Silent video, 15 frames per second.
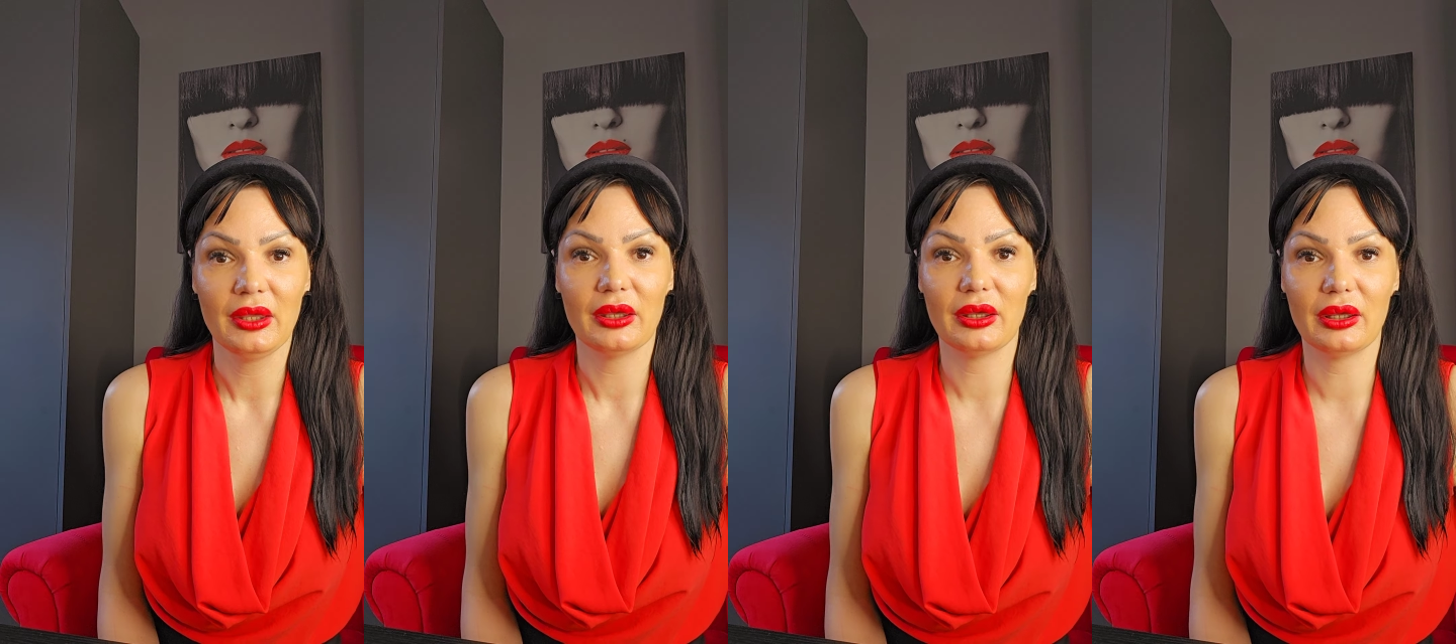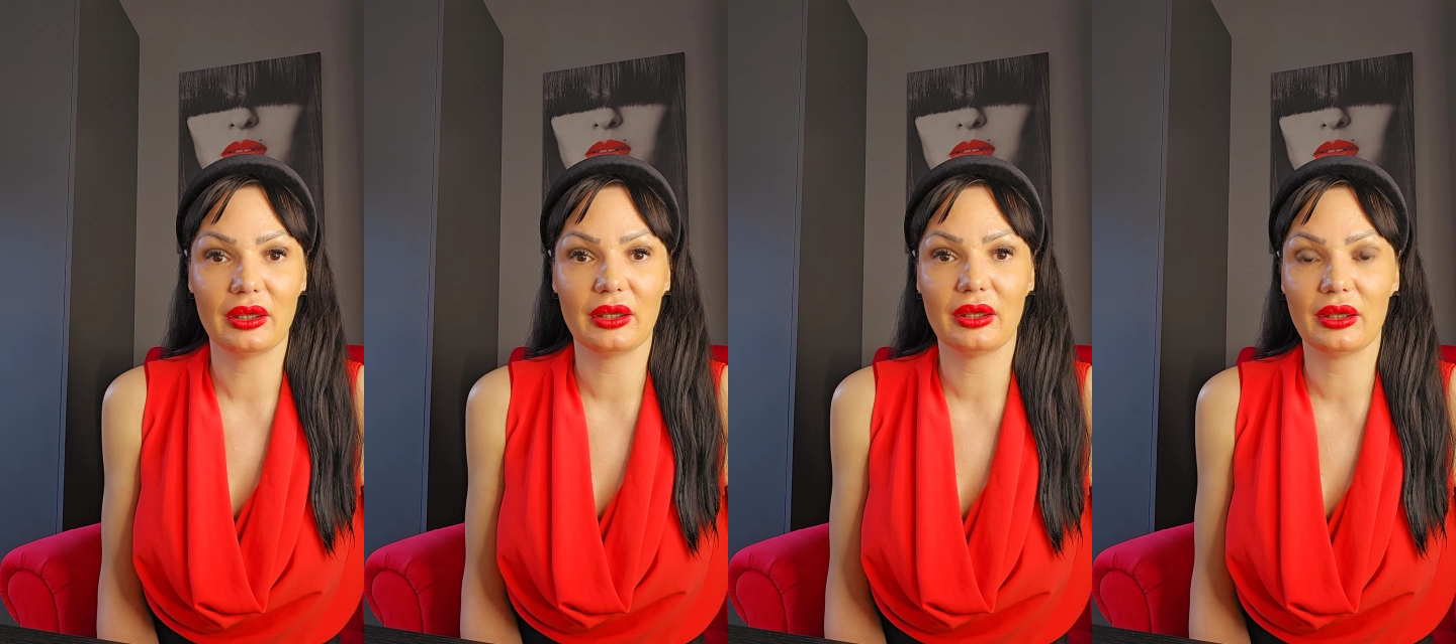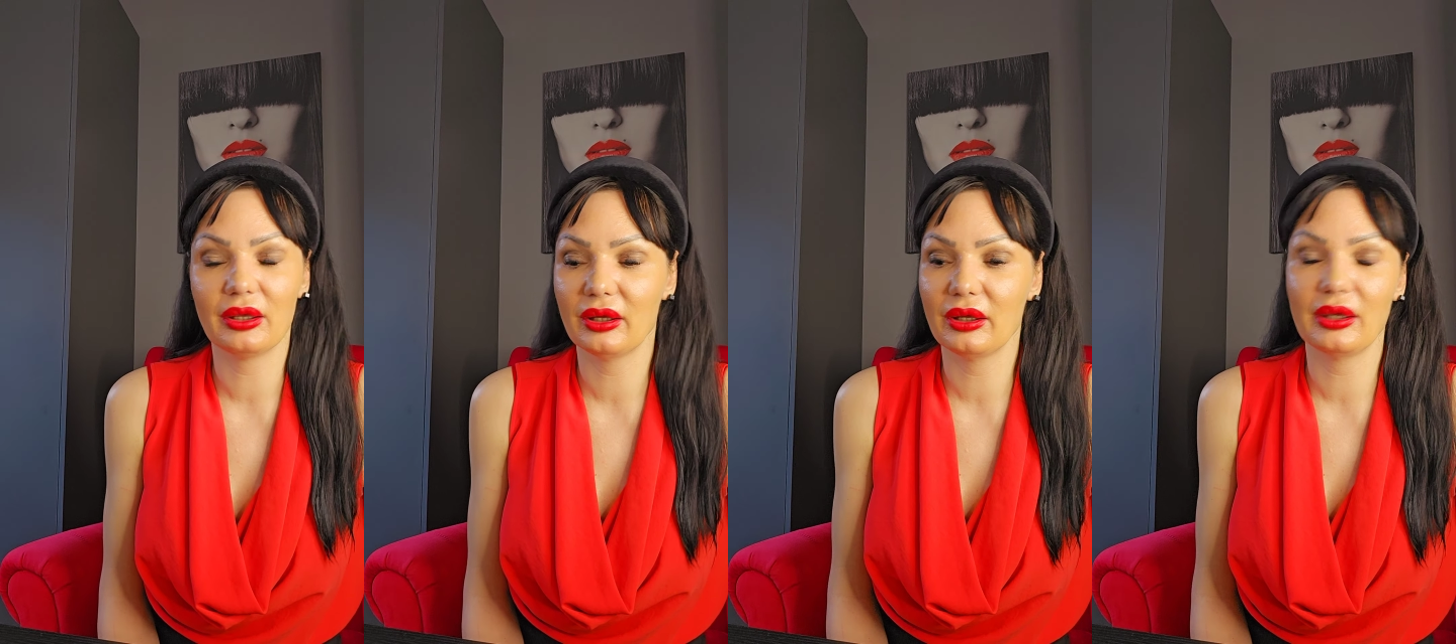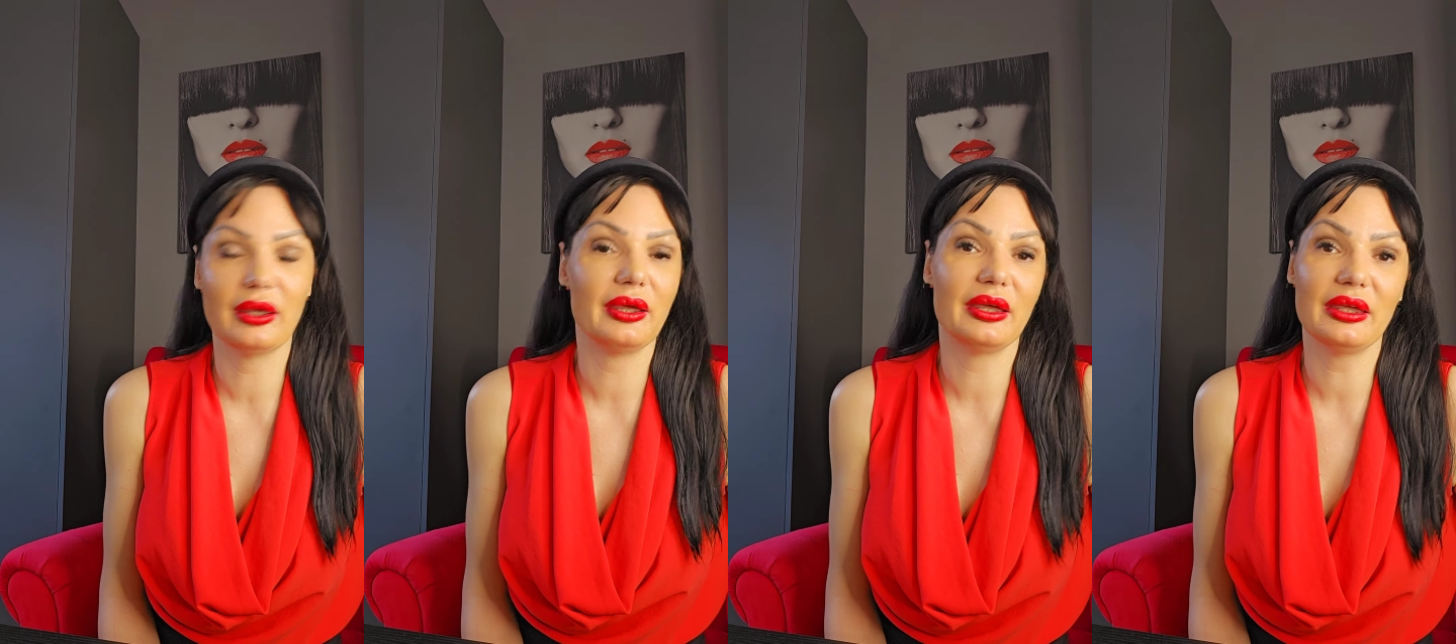
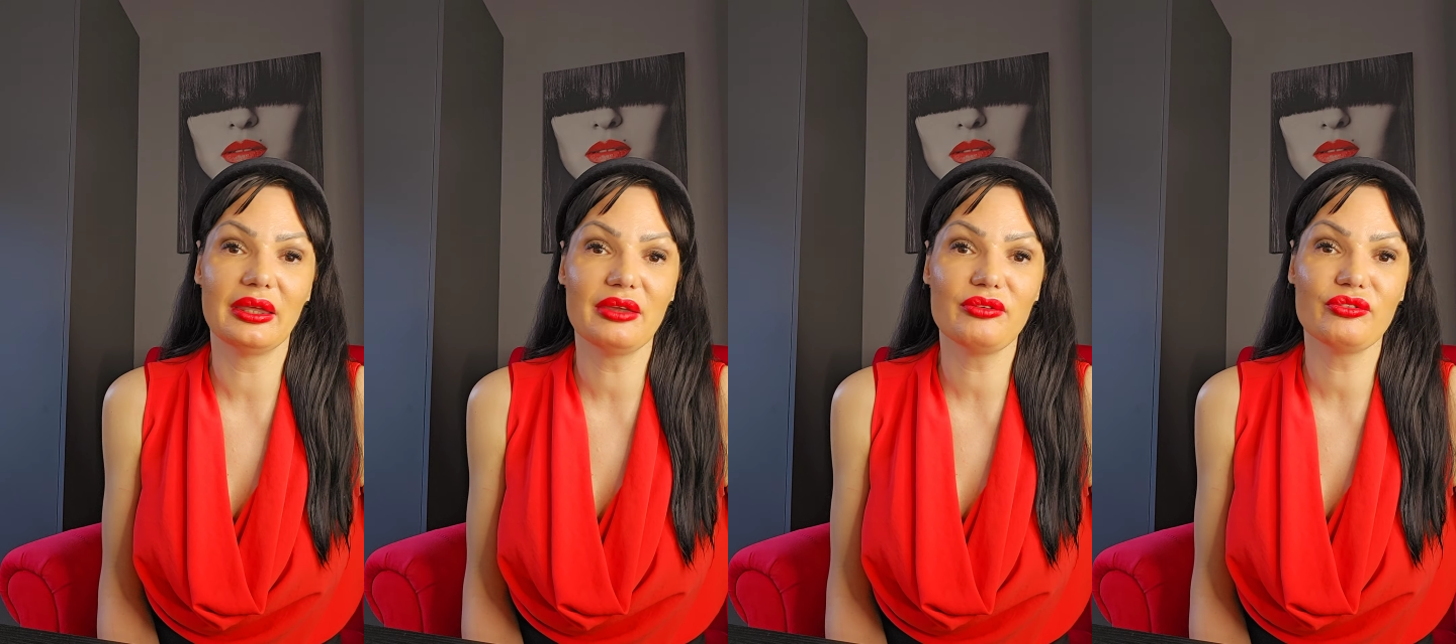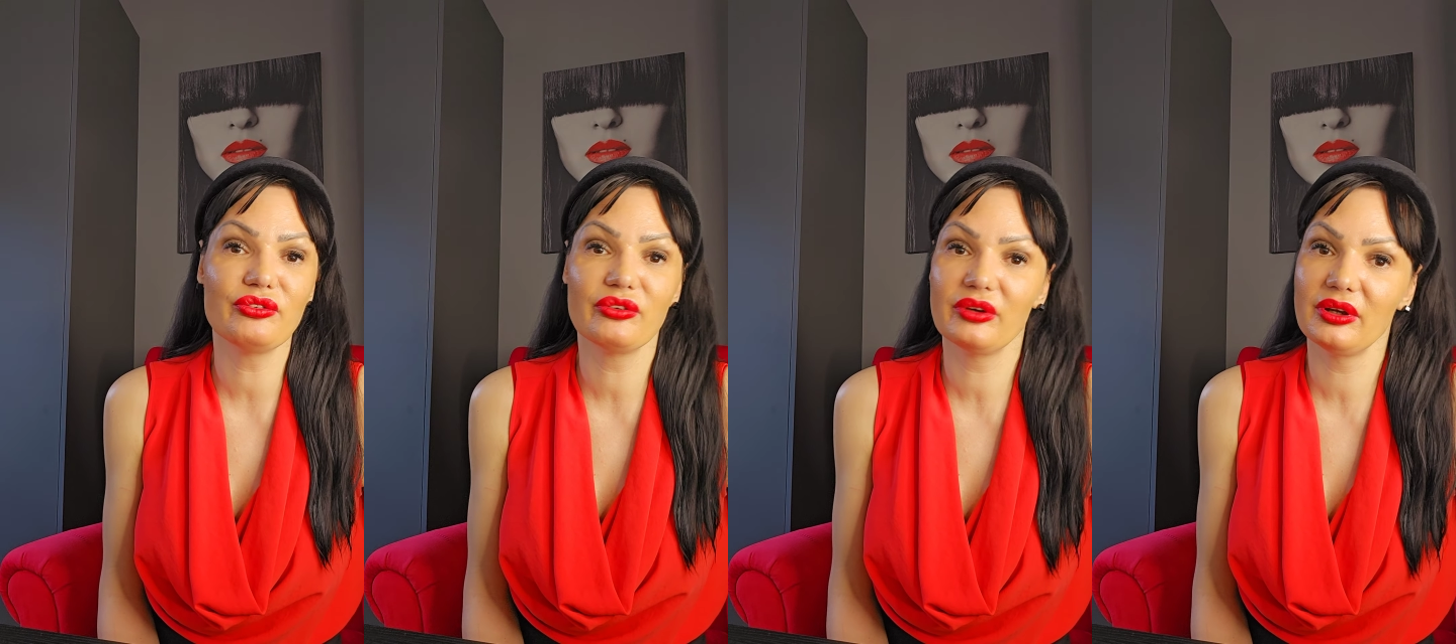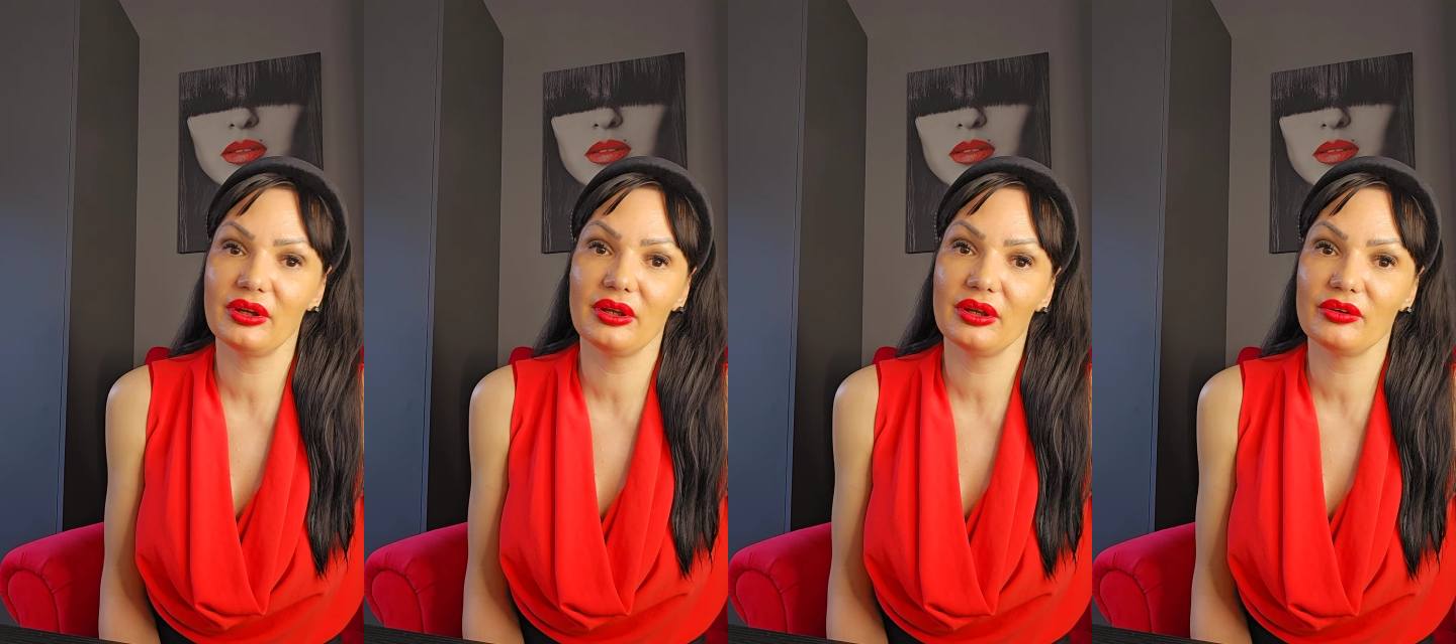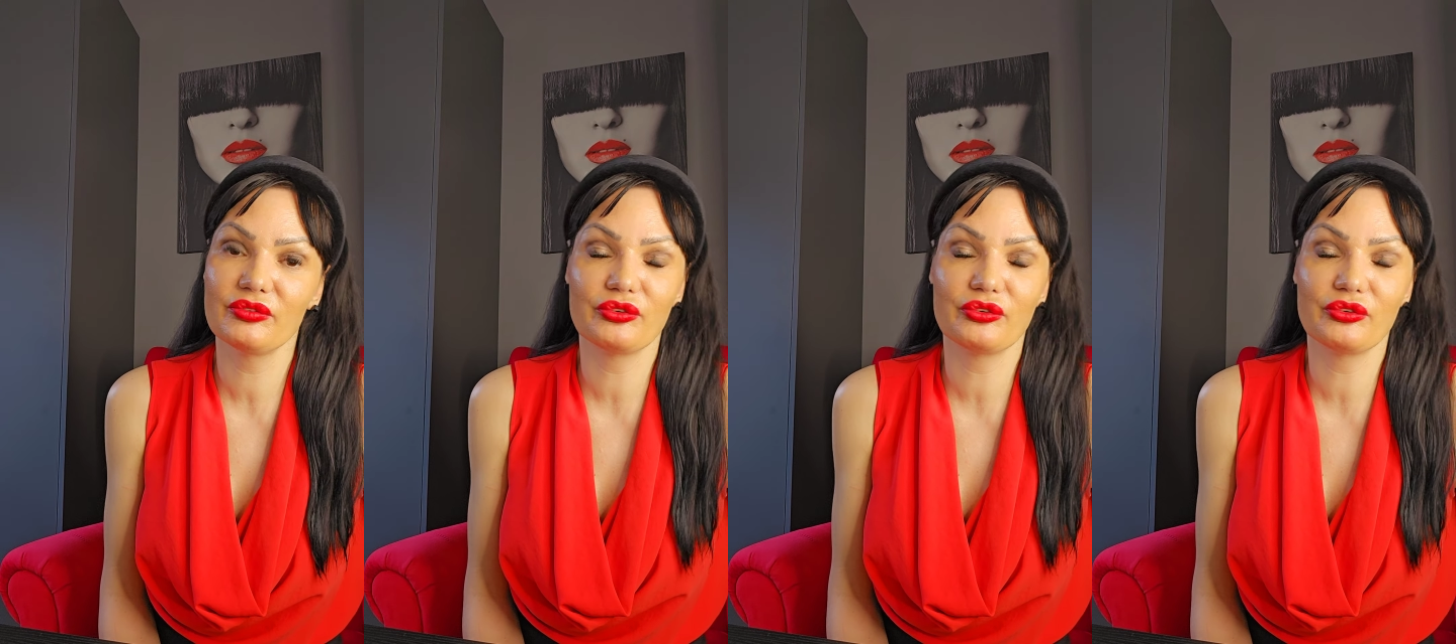uh, if uh,